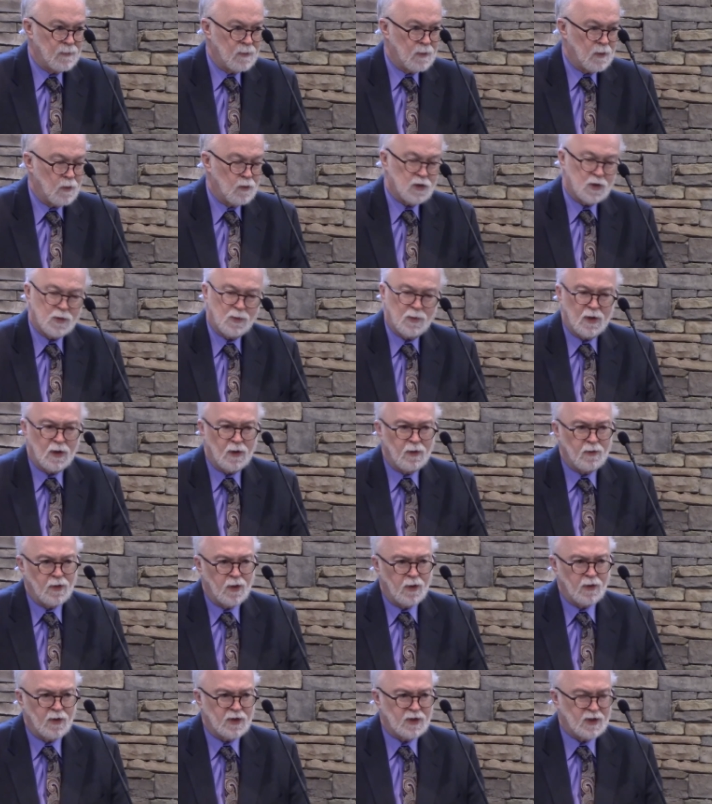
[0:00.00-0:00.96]
Of course, we don't
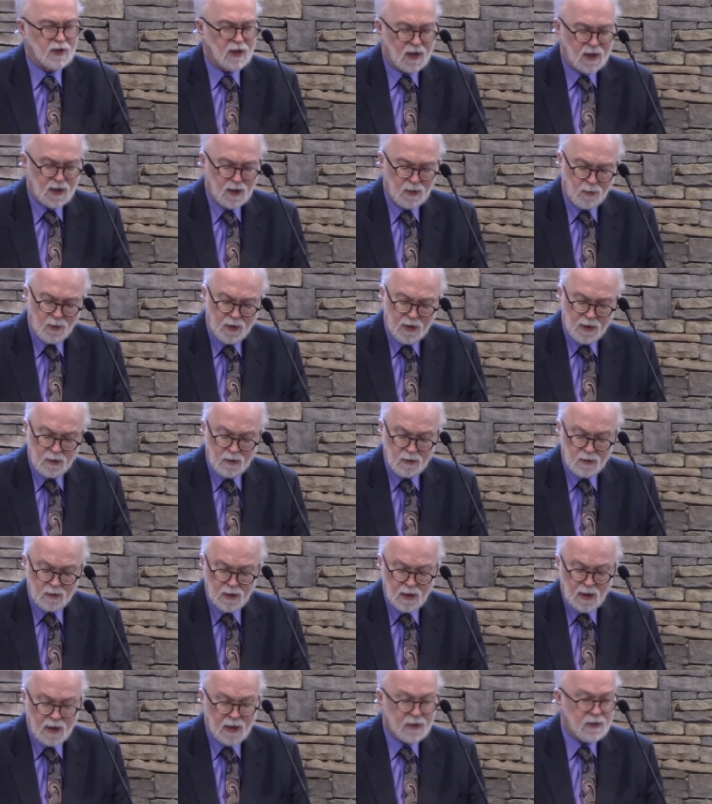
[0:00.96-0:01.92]
know exactly what he
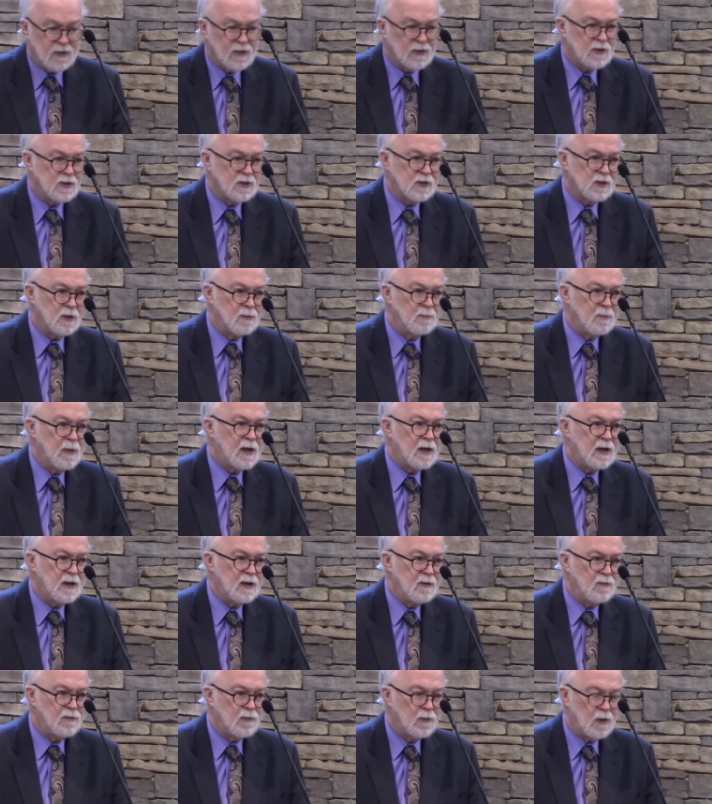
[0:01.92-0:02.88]
looked like. This is a
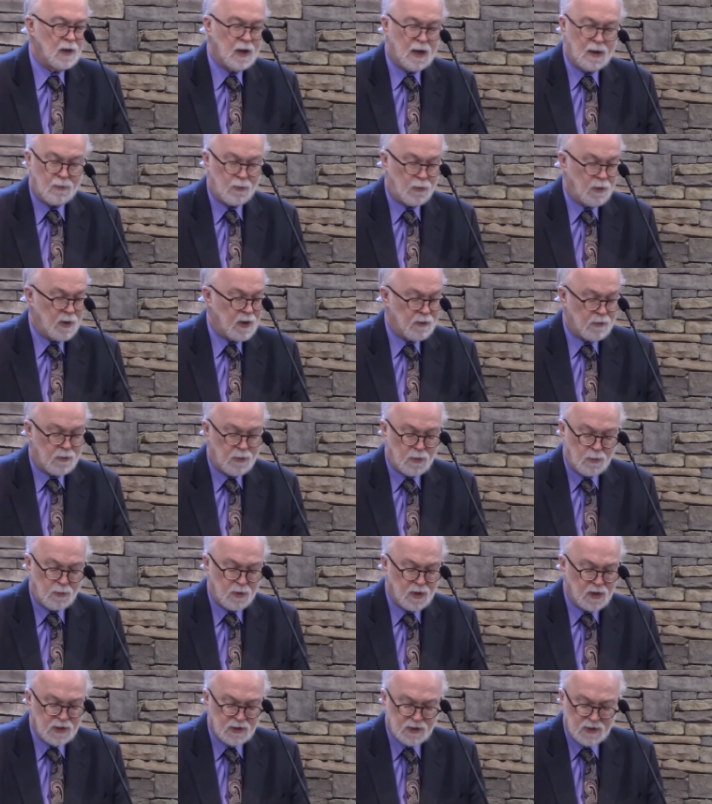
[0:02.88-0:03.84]
medieval, uh, rather a
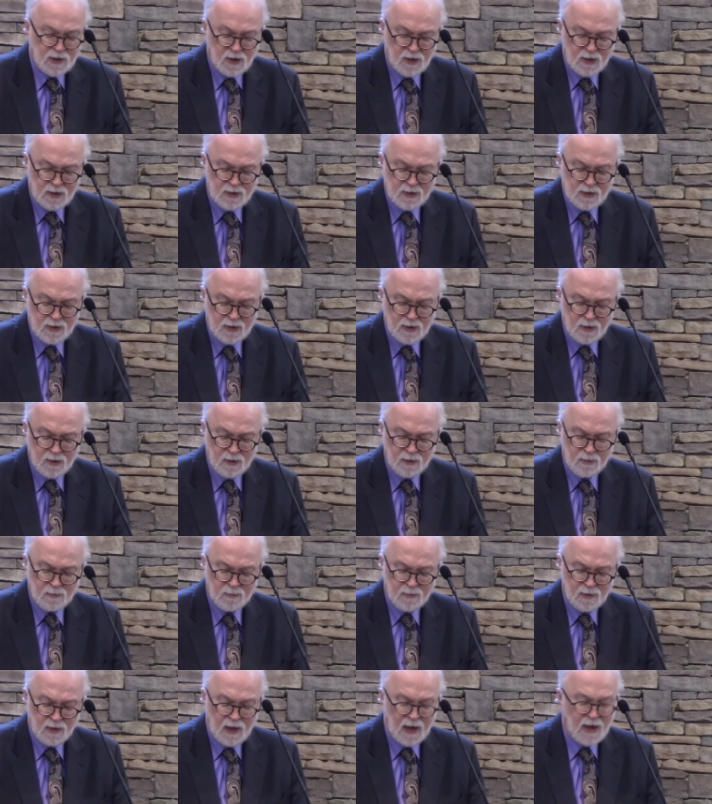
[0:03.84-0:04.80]
Renaissance
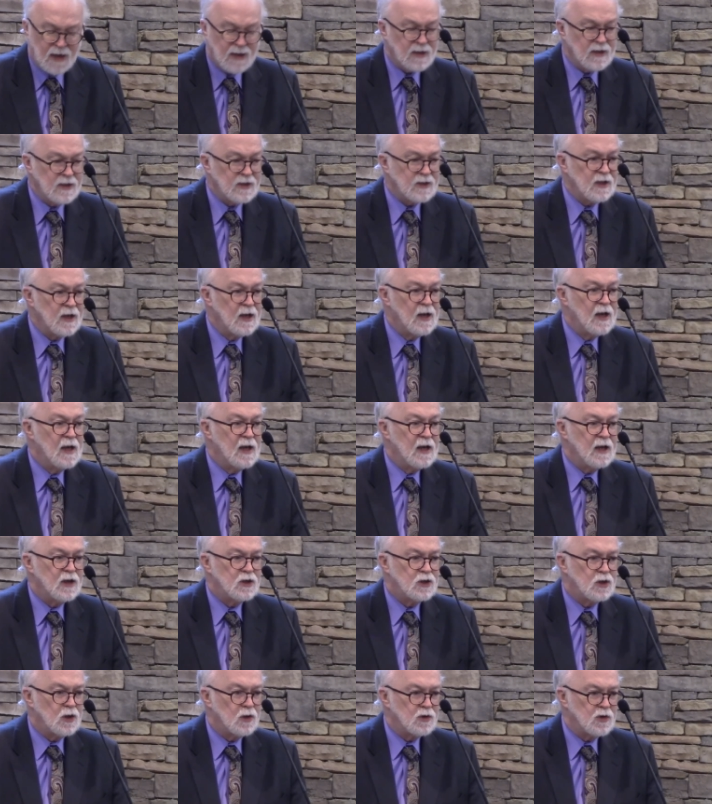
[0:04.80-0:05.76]
uh, likeness.
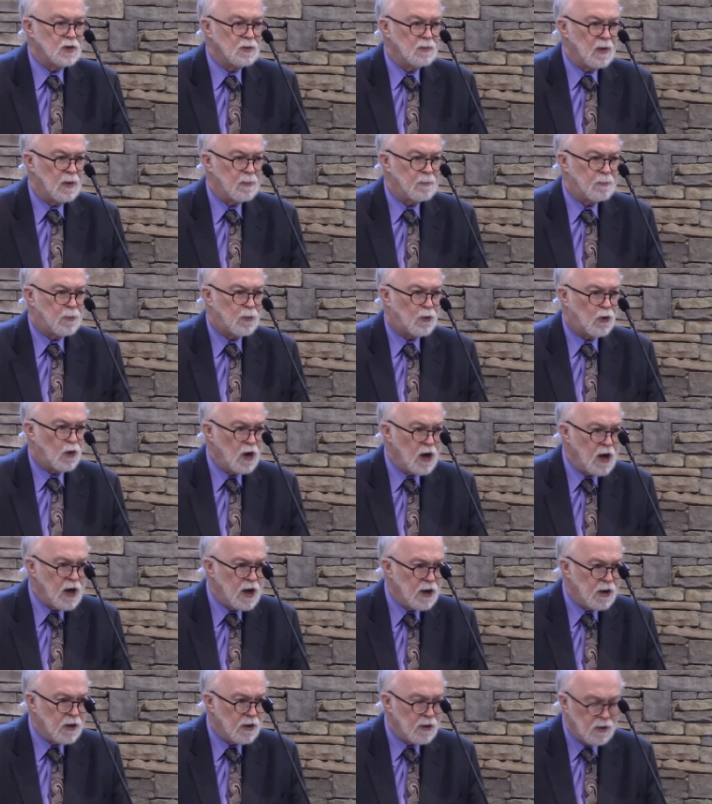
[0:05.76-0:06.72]
shows him at
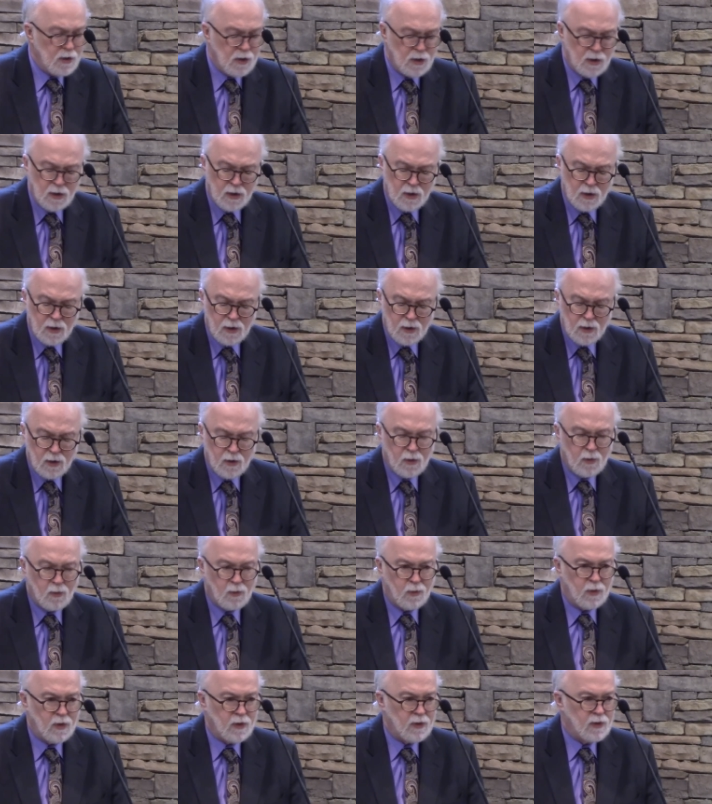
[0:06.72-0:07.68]
prayer
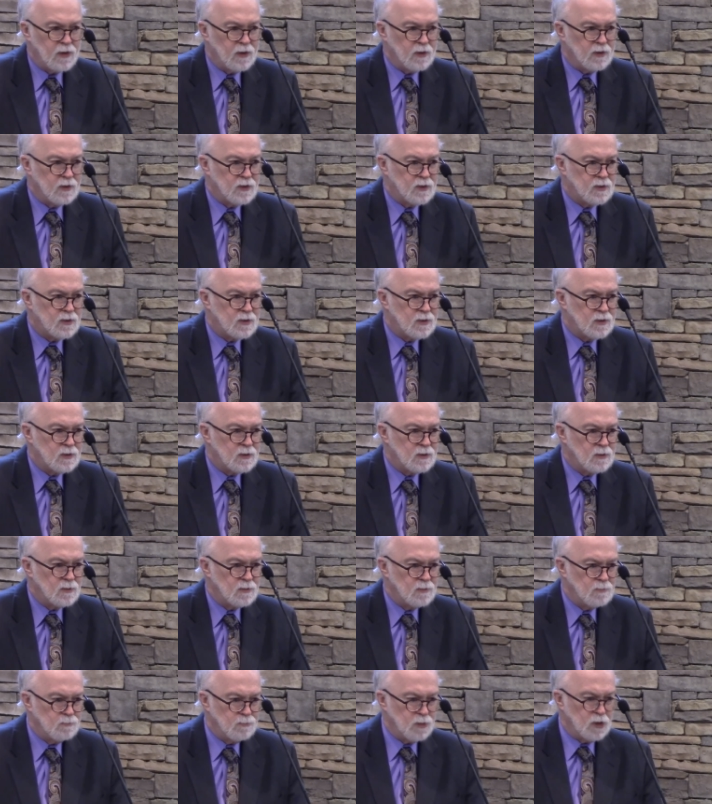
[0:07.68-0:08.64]
with his
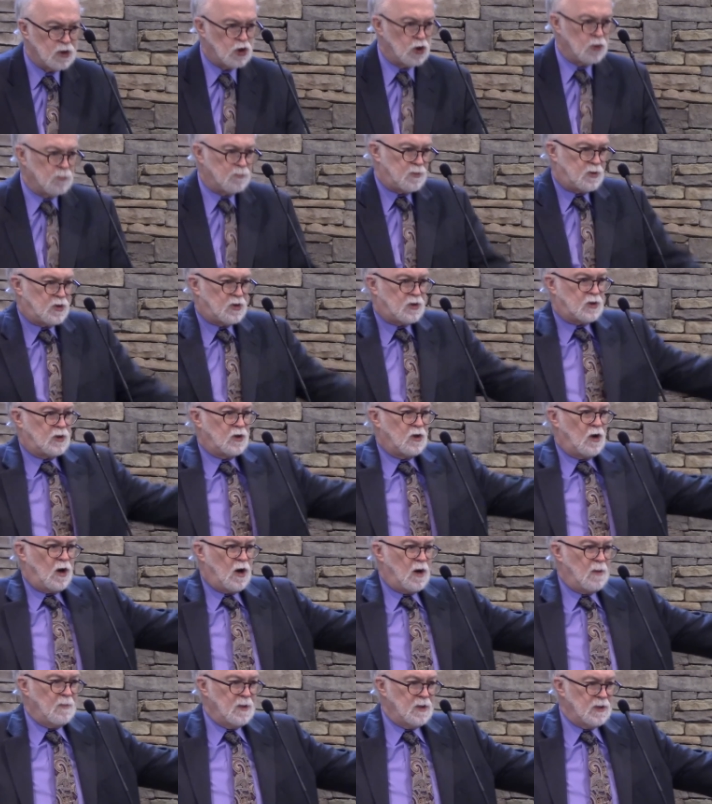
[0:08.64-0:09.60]
bishop's
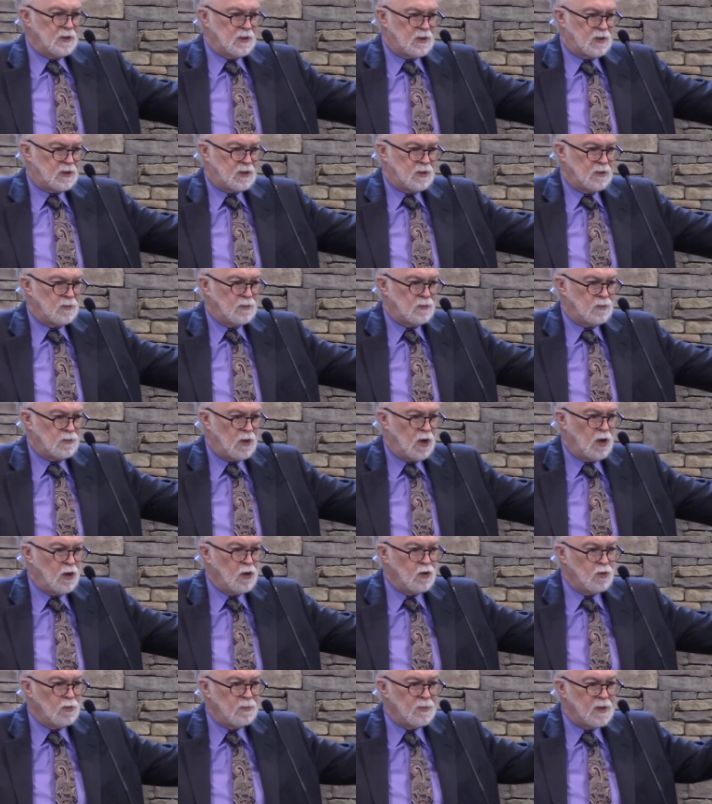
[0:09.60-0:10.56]
garments and
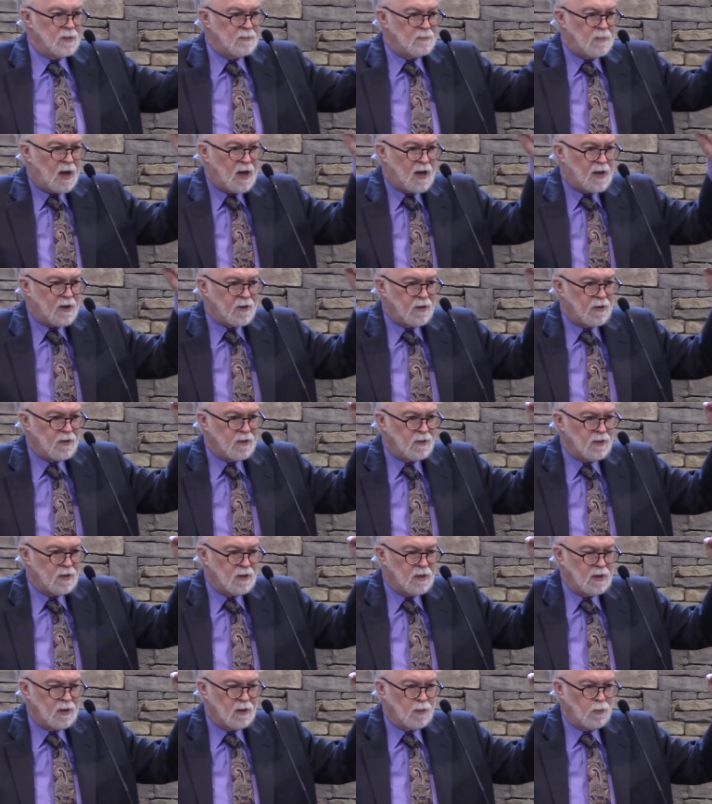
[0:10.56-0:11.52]
robe and
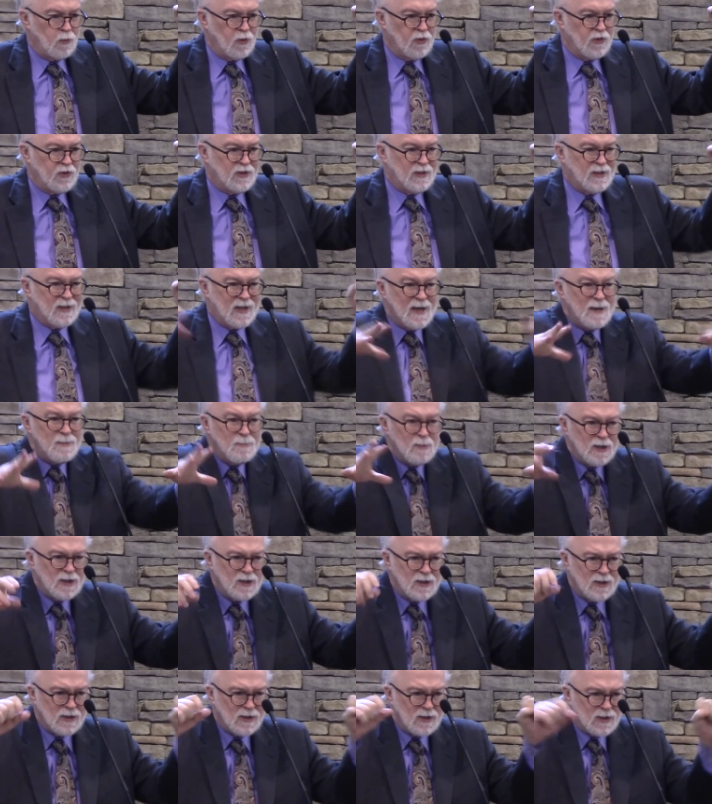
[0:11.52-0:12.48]
mitre, with
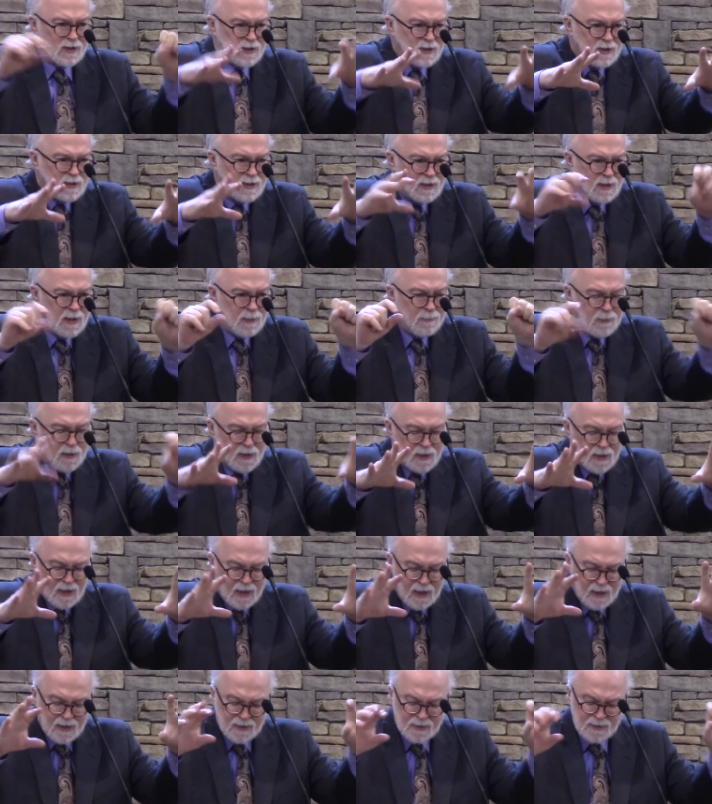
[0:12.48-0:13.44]
demons
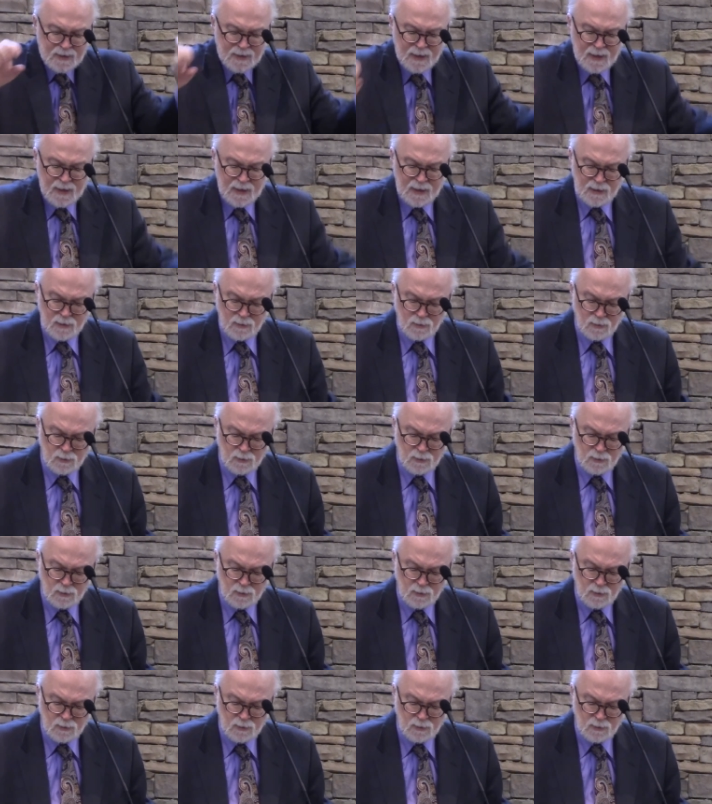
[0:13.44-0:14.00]
nipping at his heels.